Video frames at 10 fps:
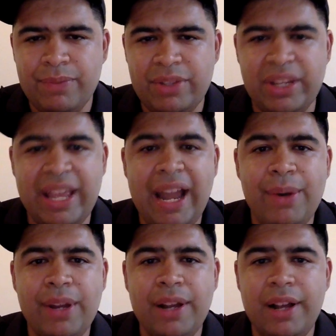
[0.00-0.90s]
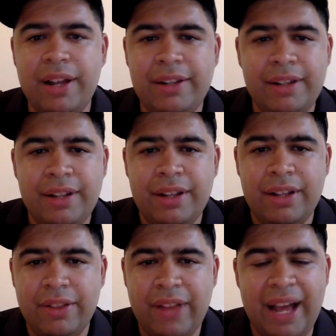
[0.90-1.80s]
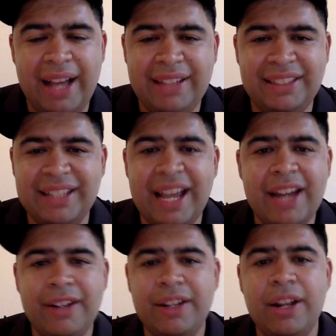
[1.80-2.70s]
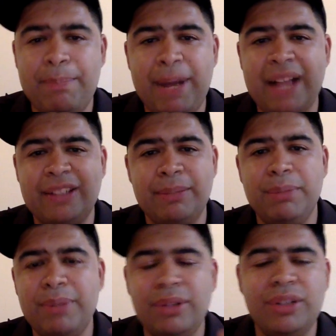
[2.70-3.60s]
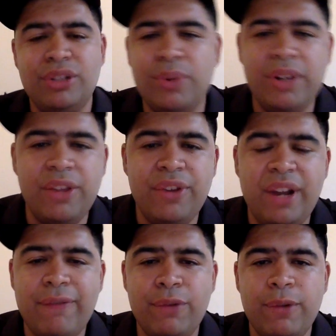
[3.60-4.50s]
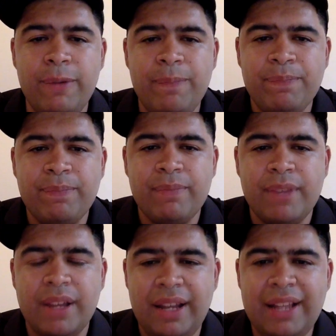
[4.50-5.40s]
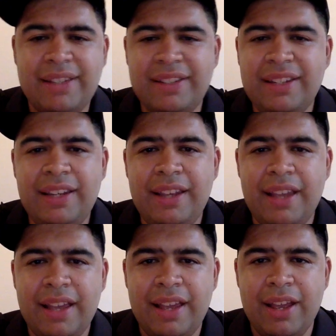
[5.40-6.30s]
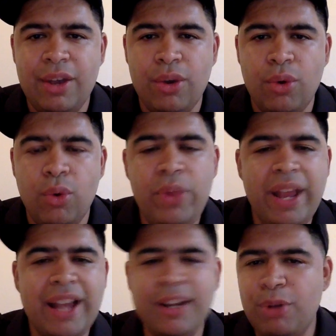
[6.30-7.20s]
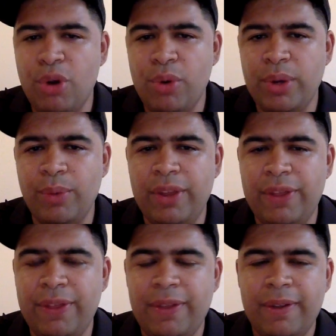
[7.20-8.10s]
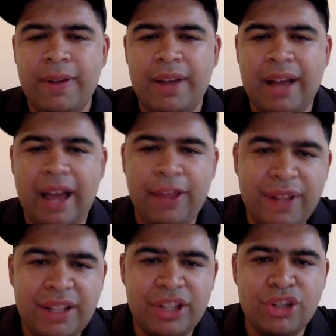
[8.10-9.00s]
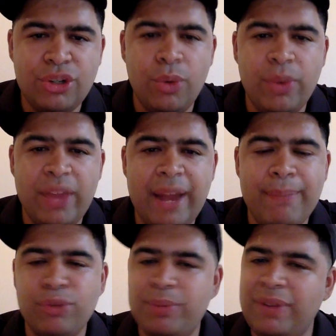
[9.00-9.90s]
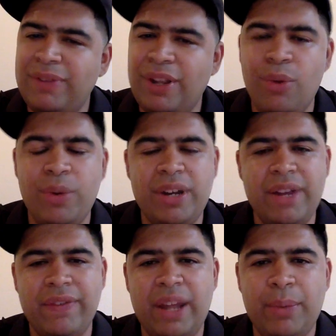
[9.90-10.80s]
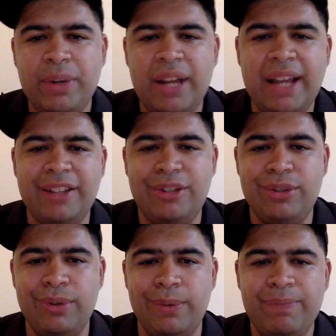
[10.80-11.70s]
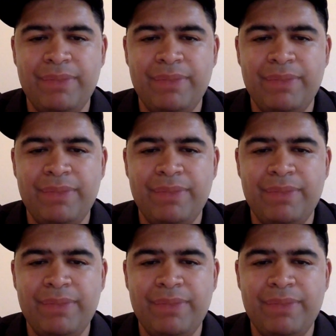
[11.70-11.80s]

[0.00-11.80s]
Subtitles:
to carry on the IC title and possibly build it to another level. Let's see who they end up going with. I think they should go with Ambrose, but if they go with Neville, I would like it too.